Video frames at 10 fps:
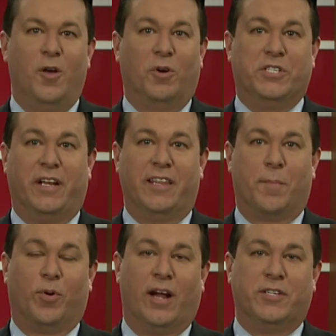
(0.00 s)
Well, Shelley,
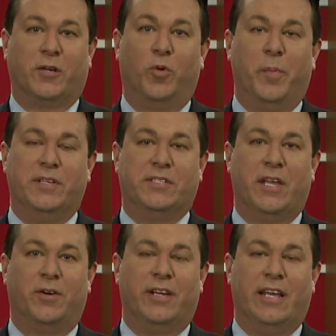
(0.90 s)
that project will be
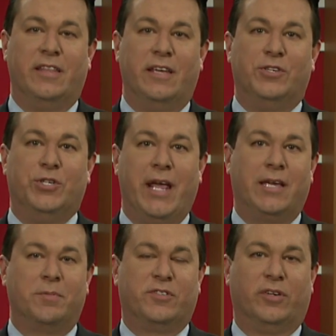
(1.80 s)
centered in the
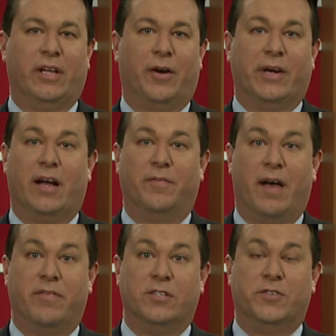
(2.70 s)
Jacobsville area of
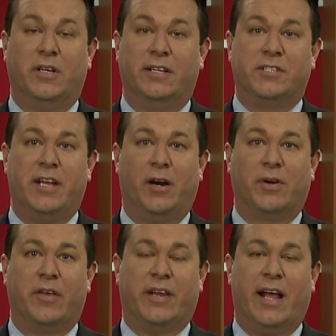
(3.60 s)
Evansville. It's an
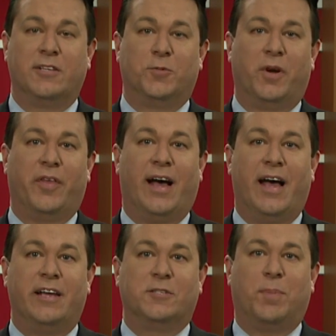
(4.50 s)
area that has one of the
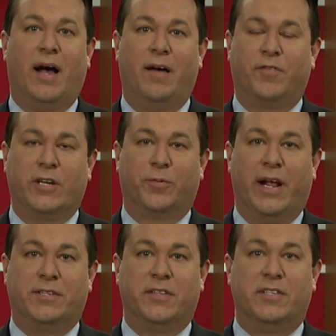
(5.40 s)
highest poverty
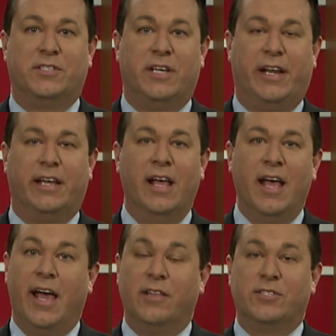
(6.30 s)
rates in the city,
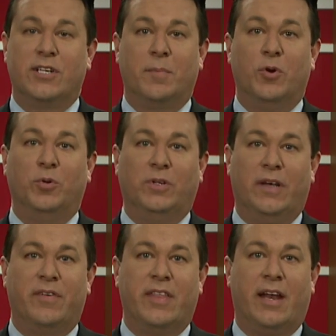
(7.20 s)
and some who
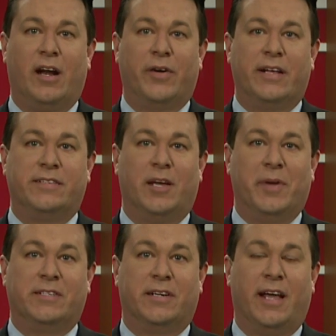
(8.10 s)
live in that area tell
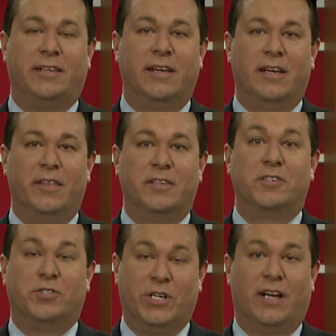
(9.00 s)
me tonight
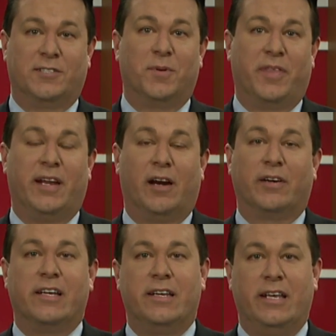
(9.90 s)
this is just what that
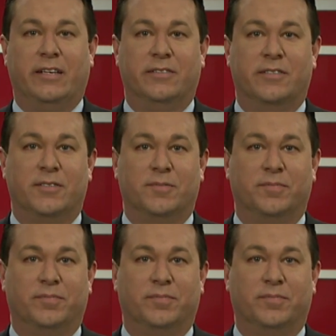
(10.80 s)
area needs.